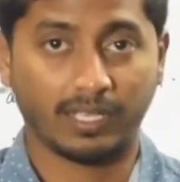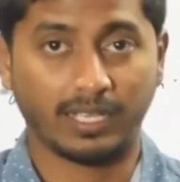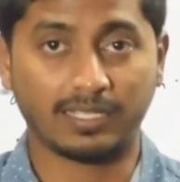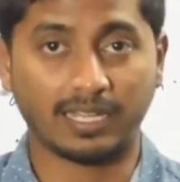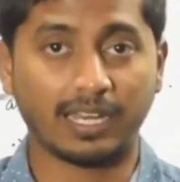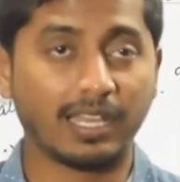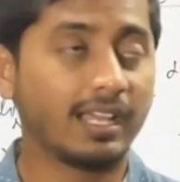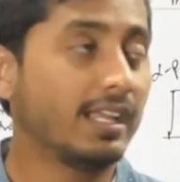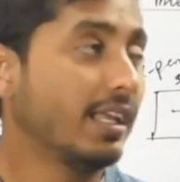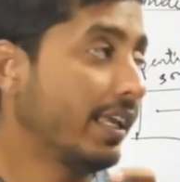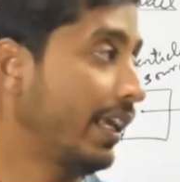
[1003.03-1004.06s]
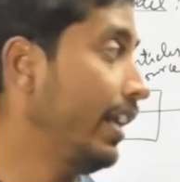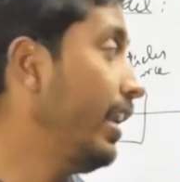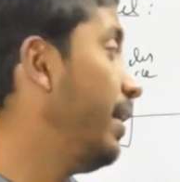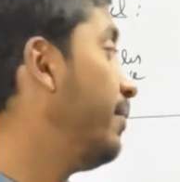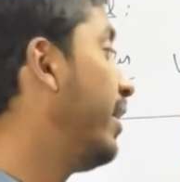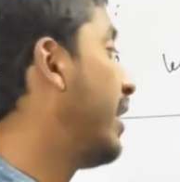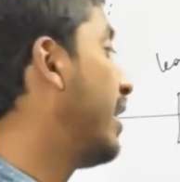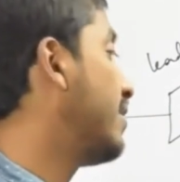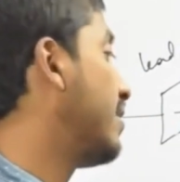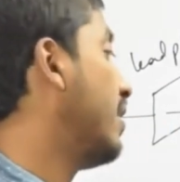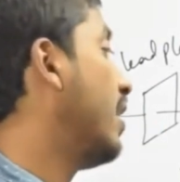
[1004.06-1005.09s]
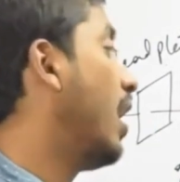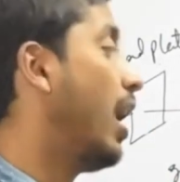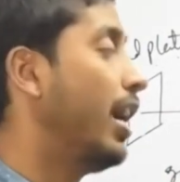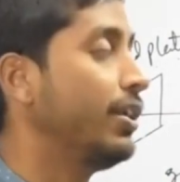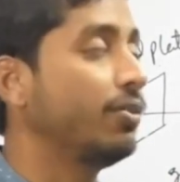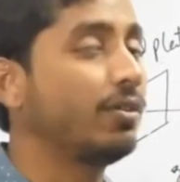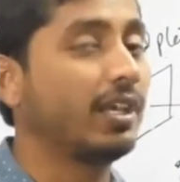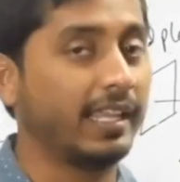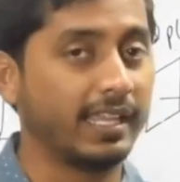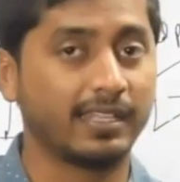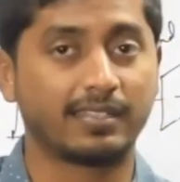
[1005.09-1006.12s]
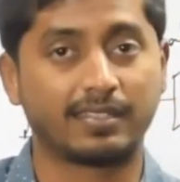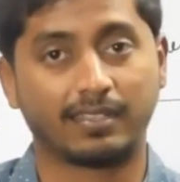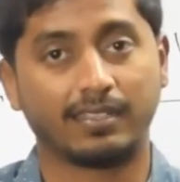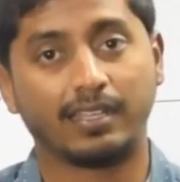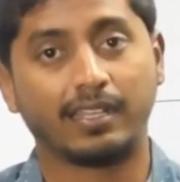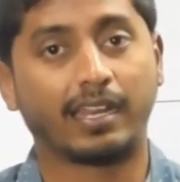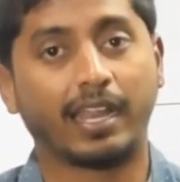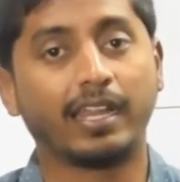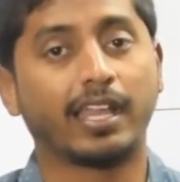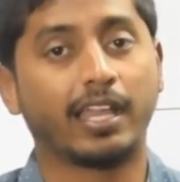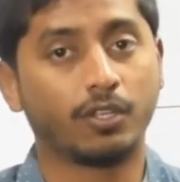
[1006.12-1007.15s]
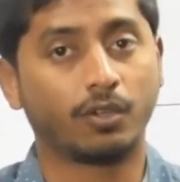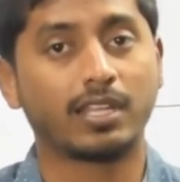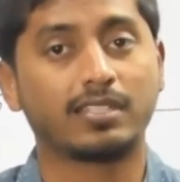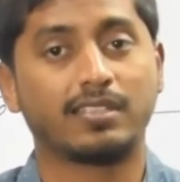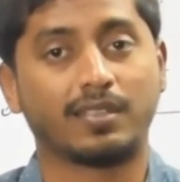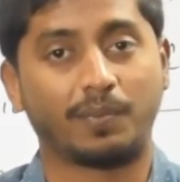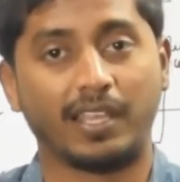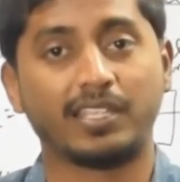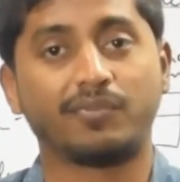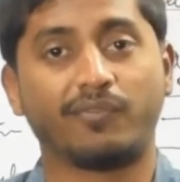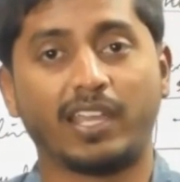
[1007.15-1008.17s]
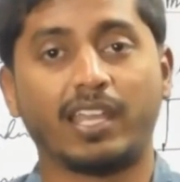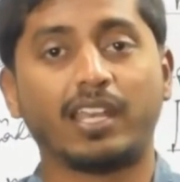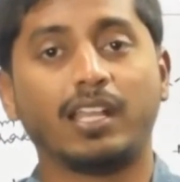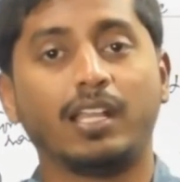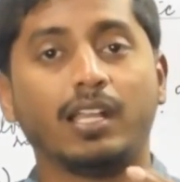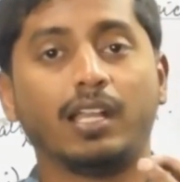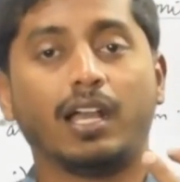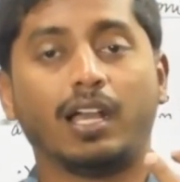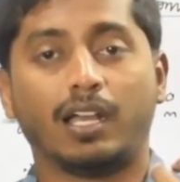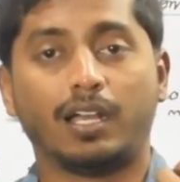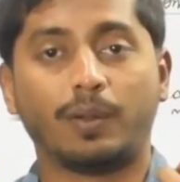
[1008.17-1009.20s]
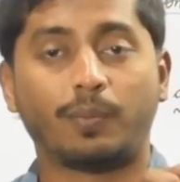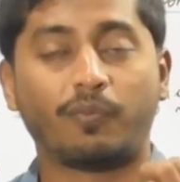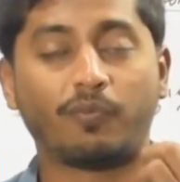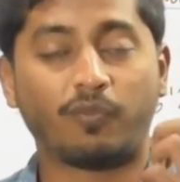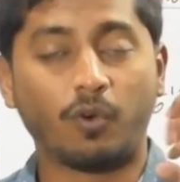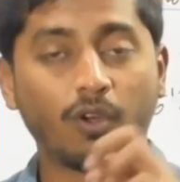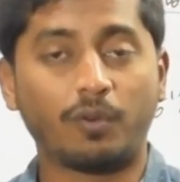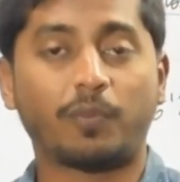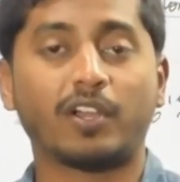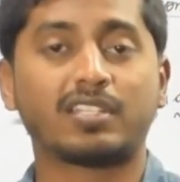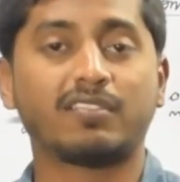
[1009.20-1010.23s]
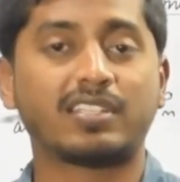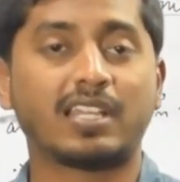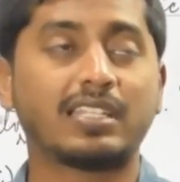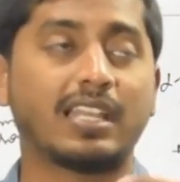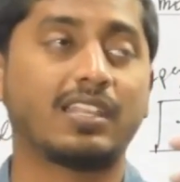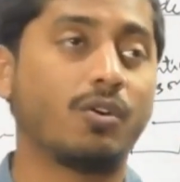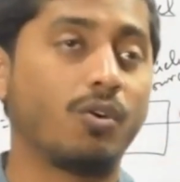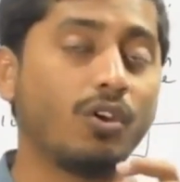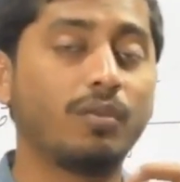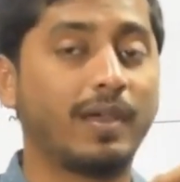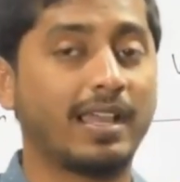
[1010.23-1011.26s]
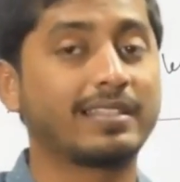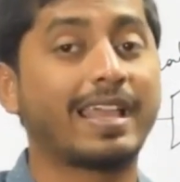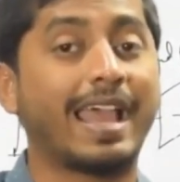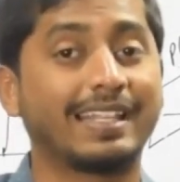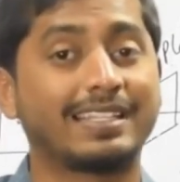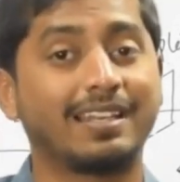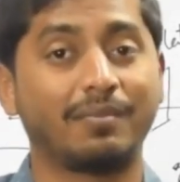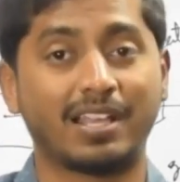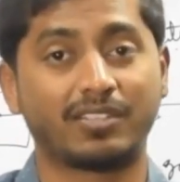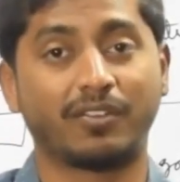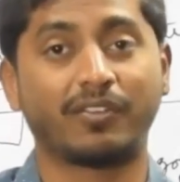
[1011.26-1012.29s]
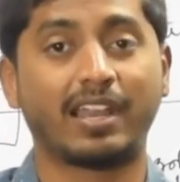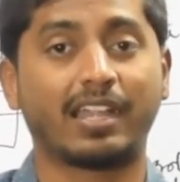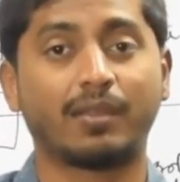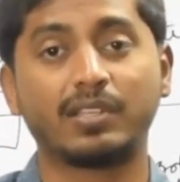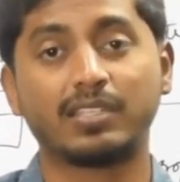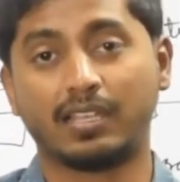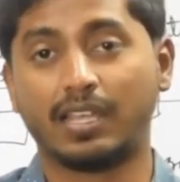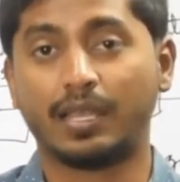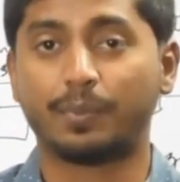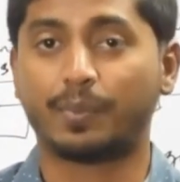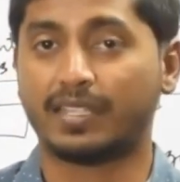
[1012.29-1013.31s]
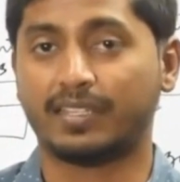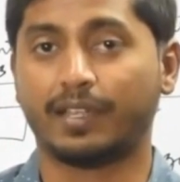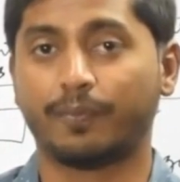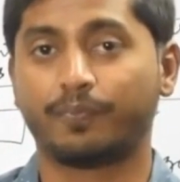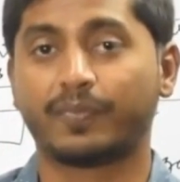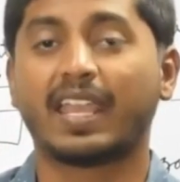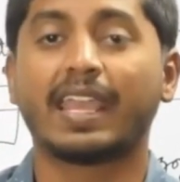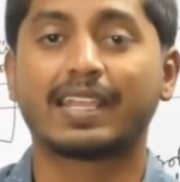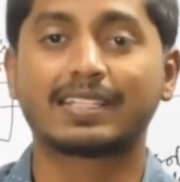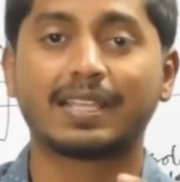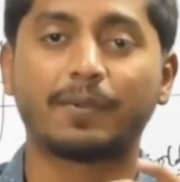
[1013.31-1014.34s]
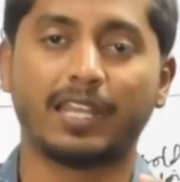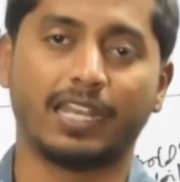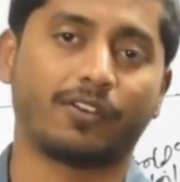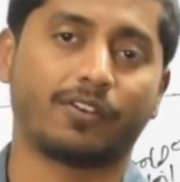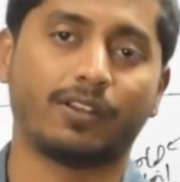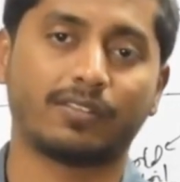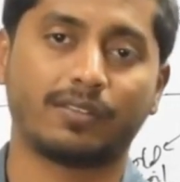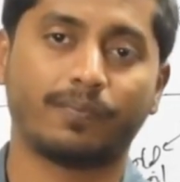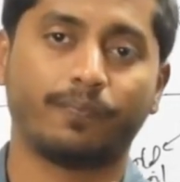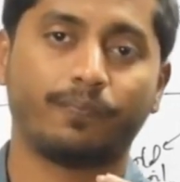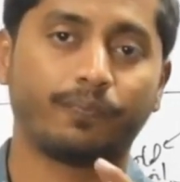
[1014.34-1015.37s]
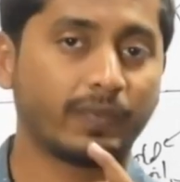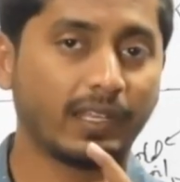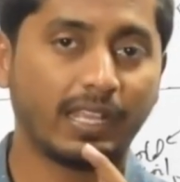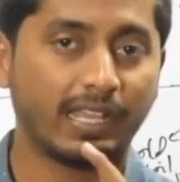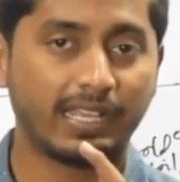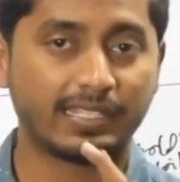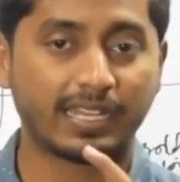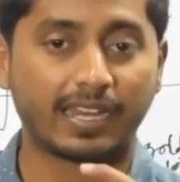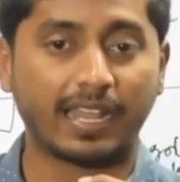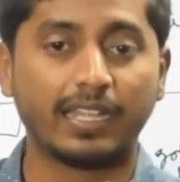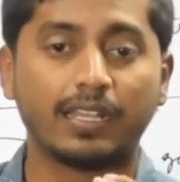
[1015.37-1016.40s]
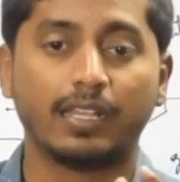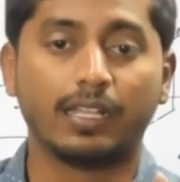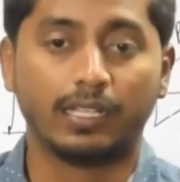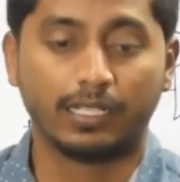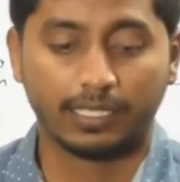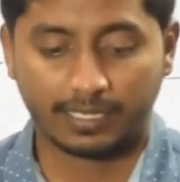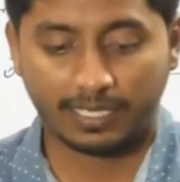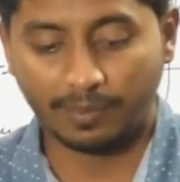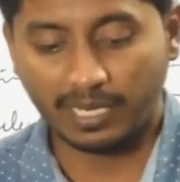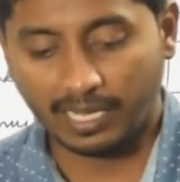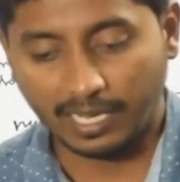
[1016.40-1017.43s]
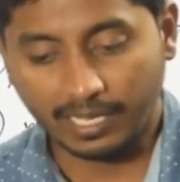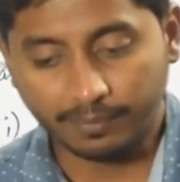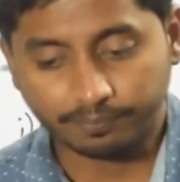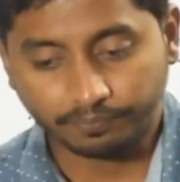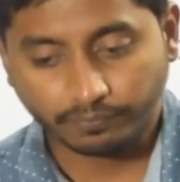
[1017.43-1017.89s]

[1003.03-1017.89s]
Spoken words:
Is it clear? He named it as a nucleus, right. A nucleus is a place where whole positive charge and the whole mass, actual mass of an atom is present except electrons. Is it right? Similarly,